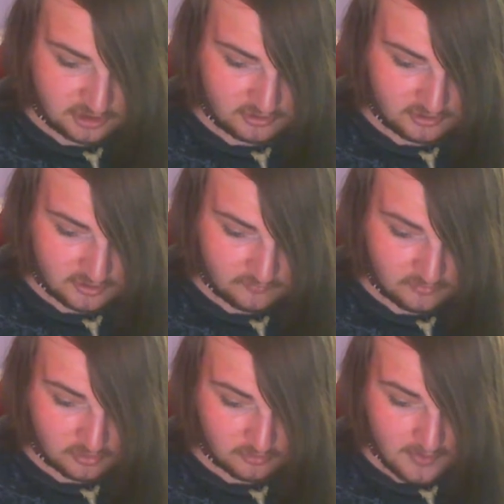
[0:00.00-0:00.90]
gently
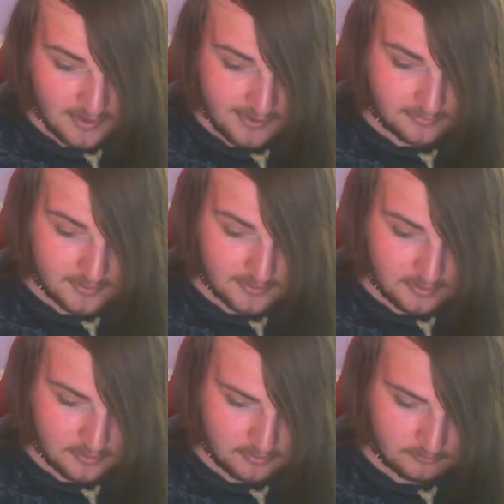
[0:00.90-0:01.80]
lifting the back
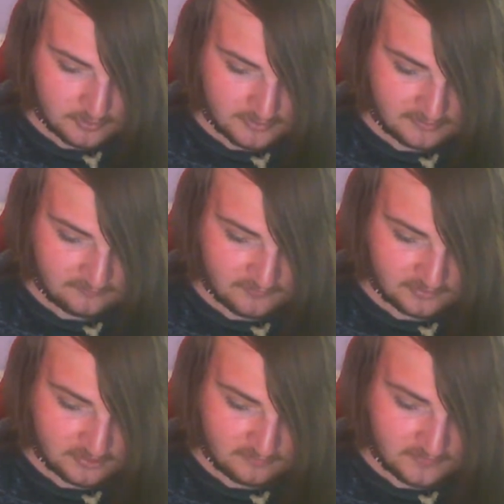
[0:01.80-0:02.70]
leg and placing
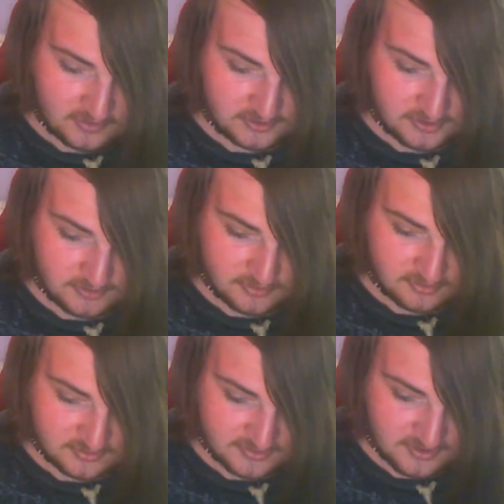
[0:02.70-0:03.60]
fingertips on